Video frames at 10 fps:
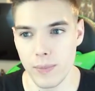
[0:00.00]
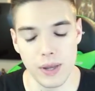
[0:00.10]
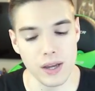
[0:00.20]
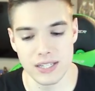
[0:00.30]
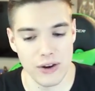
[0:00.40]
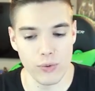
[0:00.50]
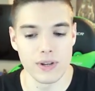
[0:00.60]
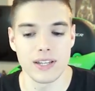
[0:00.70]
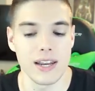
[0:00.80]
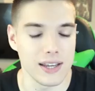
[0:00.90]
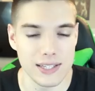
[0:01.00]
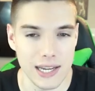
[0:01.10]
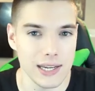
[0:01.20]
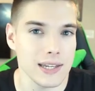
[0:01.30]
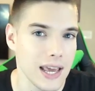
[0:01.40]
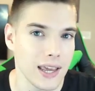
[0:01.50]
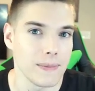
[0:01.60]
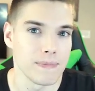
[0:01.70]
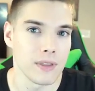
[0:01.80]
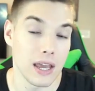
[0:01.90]
because everyone's getting a ticket a day,
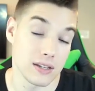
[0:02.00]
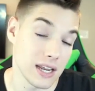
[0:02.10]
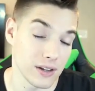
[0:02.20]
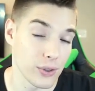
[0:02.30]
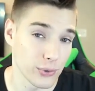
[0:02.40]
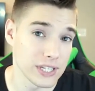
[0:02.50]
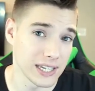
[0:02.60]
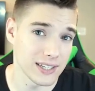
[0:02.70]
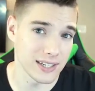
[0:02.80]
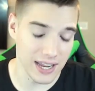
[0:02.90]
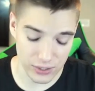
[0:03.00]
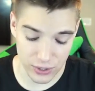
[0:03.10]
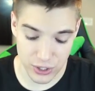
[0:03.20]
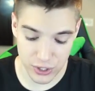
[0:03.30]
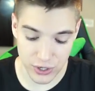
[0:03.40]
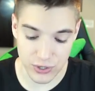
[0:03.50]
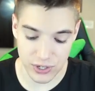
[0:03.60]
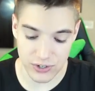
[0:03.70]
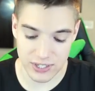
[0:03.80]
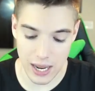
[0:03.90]
technically 3 tickets a day as long as you're using
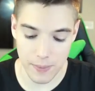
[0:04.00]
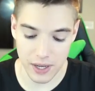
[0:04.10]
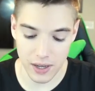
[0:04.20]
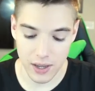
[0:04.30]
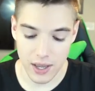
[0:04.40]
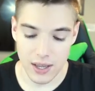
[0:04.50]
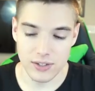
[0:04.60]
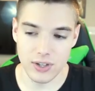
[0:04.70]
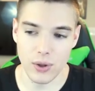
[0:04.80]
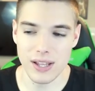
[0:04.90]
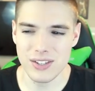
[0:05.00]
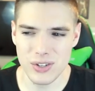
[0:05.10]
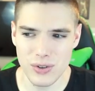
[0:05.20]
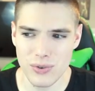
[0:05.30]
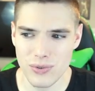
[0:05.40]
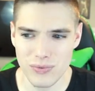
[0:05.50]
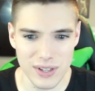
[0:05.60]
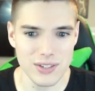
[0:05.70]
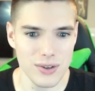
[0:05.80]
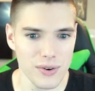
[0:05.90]
your stamina. So let's do
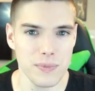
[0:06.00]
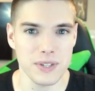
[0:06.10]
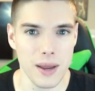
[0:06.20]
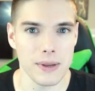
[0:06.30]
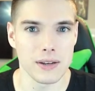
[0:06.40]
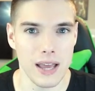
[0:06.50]
a group summon